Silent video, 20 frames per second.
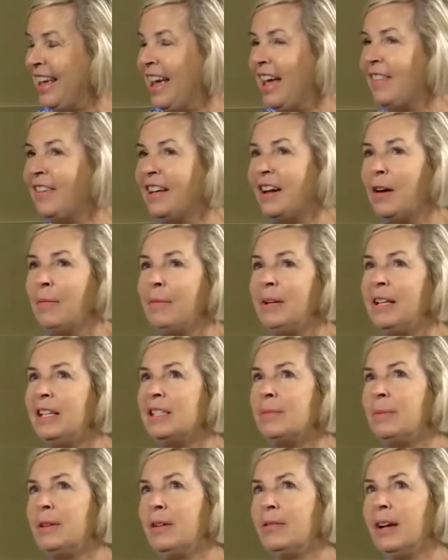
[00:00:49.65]
And the company
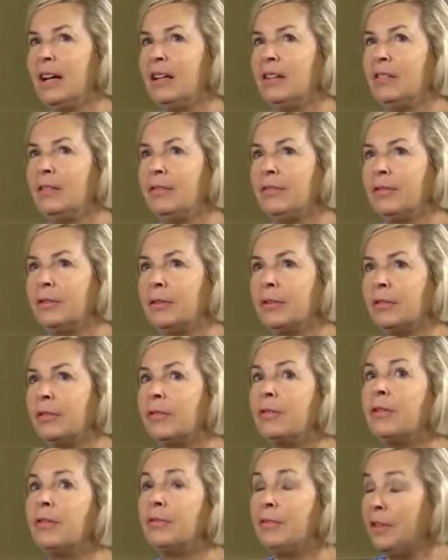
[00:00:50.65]
has been around
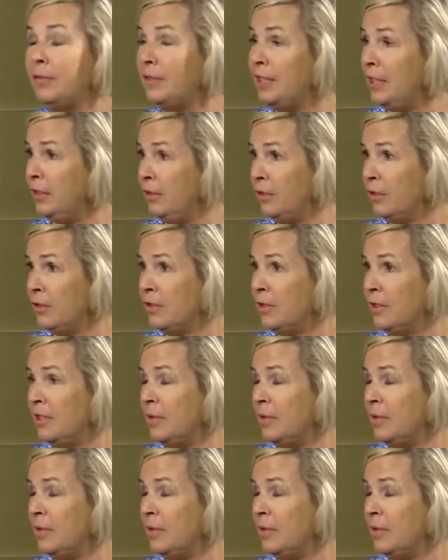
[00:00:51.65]
for 50 years.